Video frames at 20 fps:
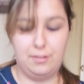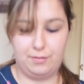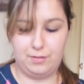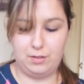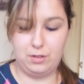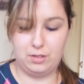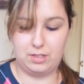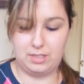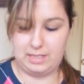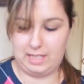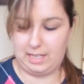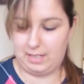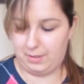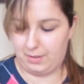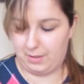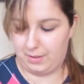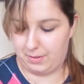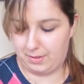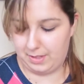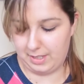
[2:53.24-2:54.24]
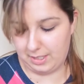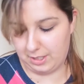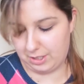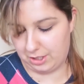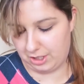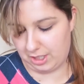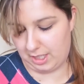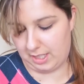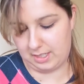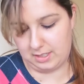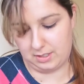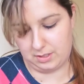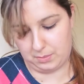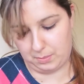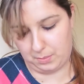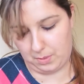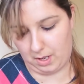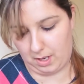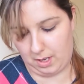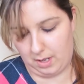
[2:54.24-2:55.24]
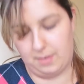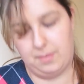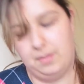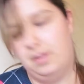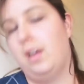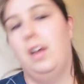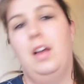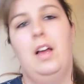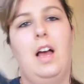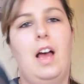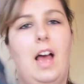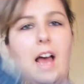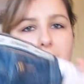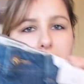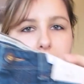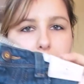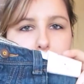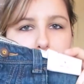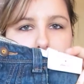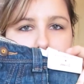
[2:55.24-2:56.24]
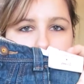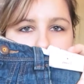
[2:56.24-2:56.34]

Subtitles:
I forgot to tell you, these jeans were £8